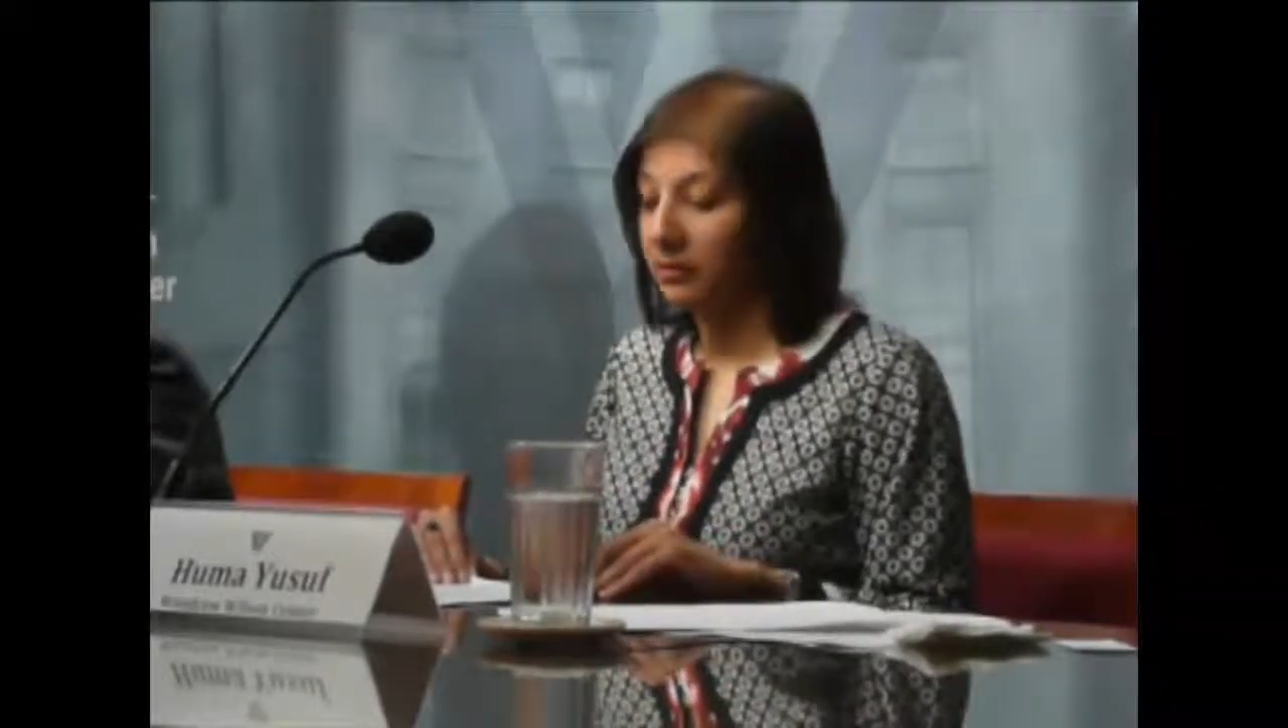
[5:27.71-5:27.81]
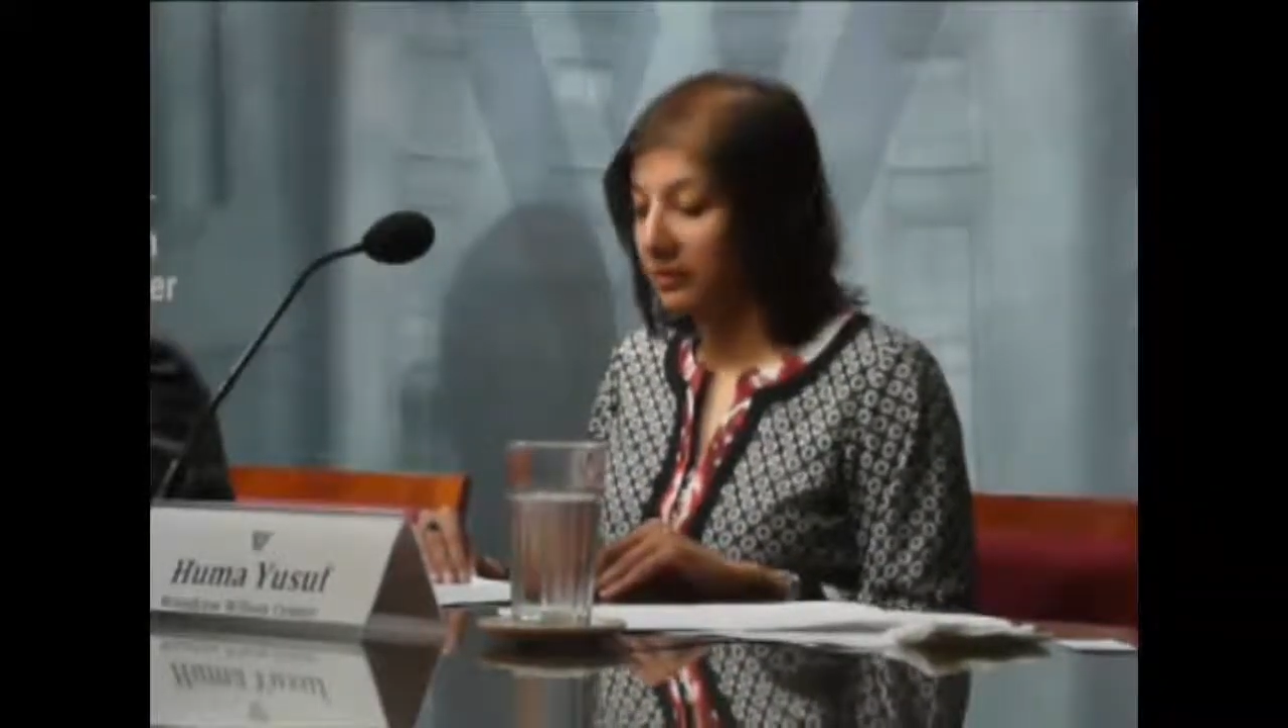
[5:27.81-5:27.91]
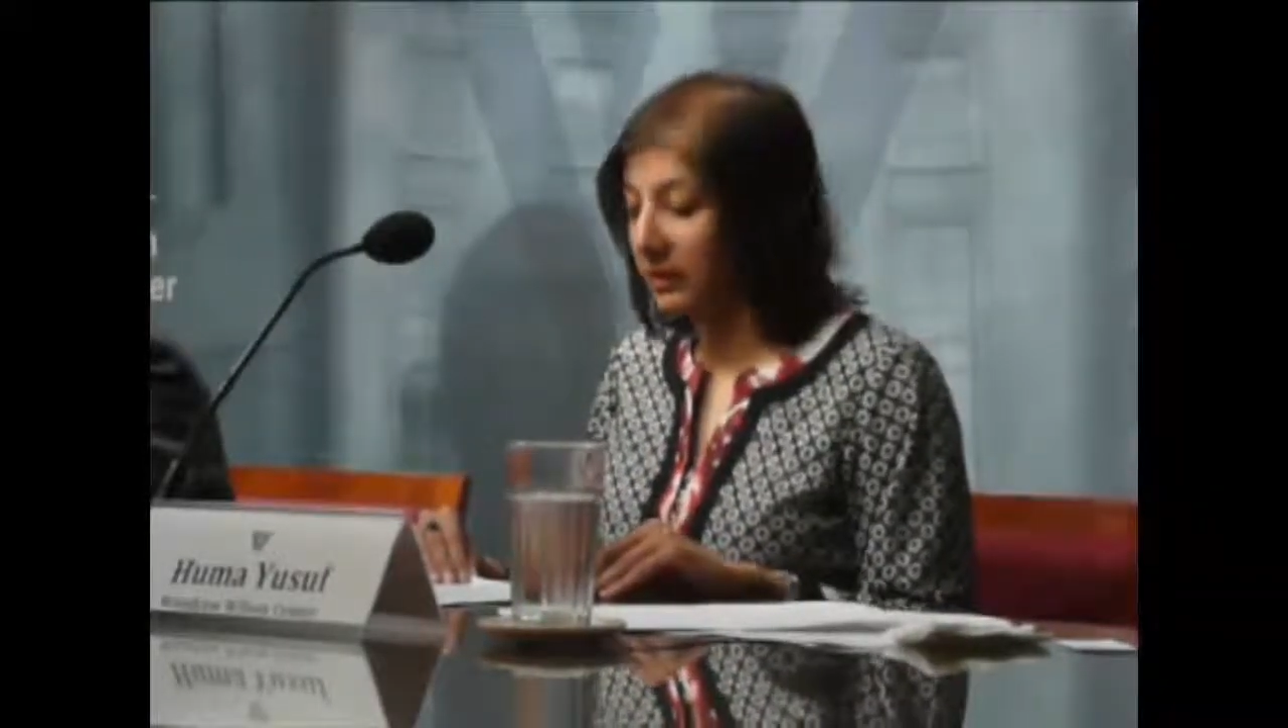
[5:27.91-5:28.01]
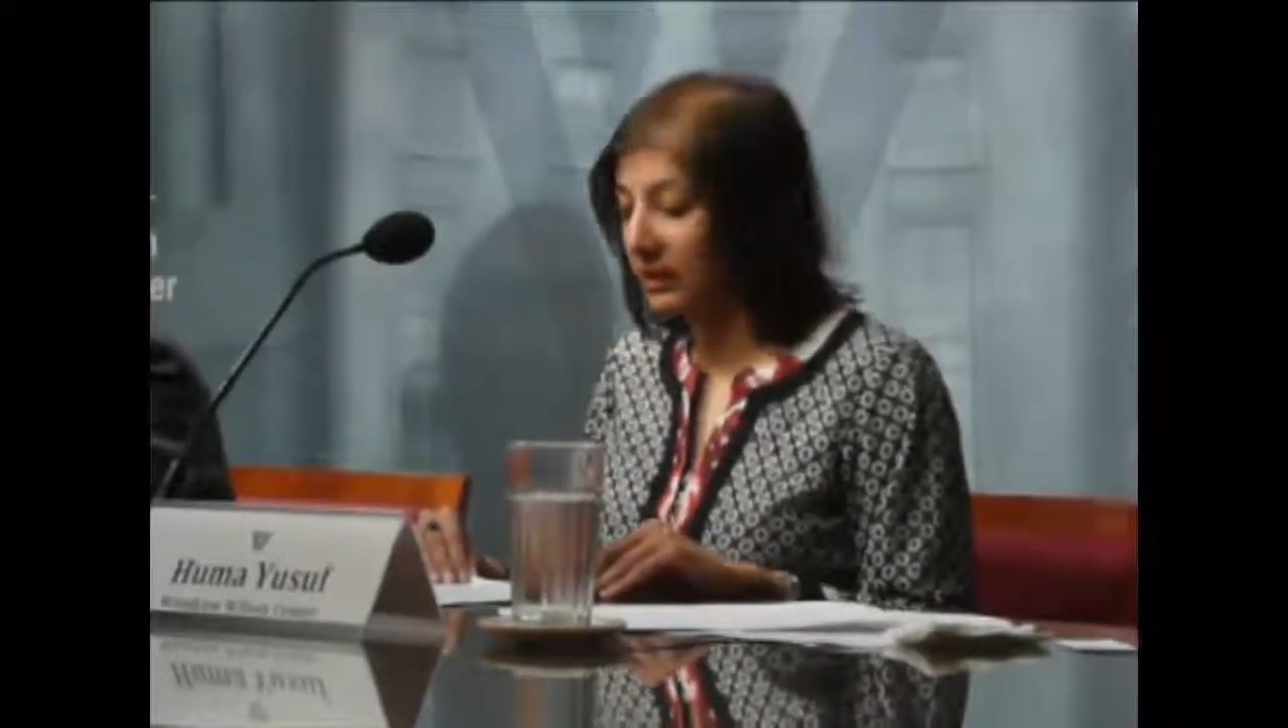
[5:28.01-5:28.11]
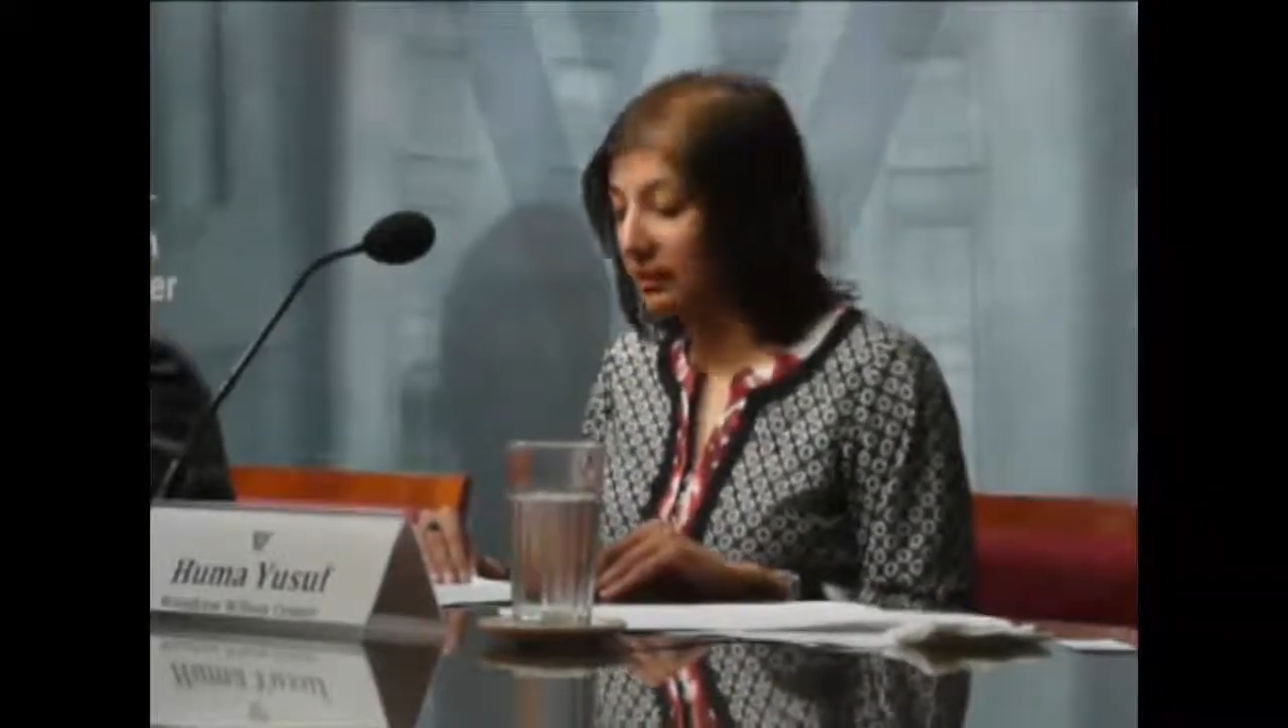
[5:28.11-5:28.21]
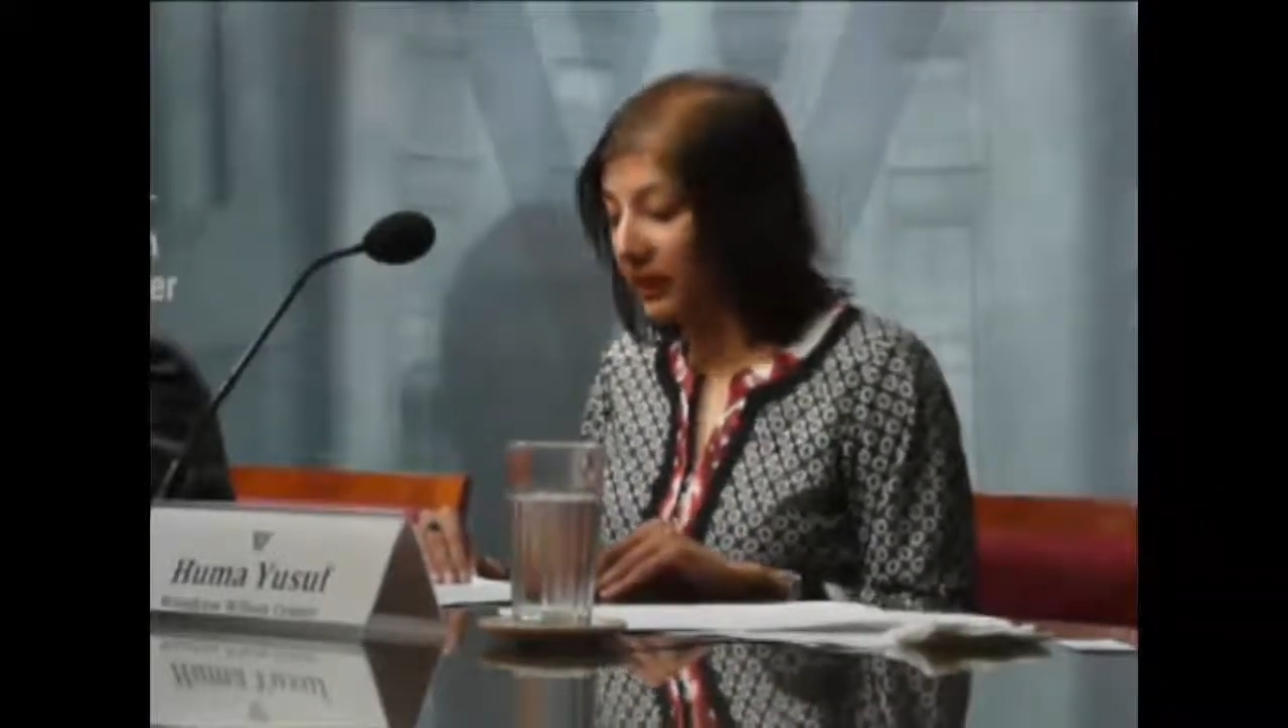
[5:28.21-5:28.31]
of committing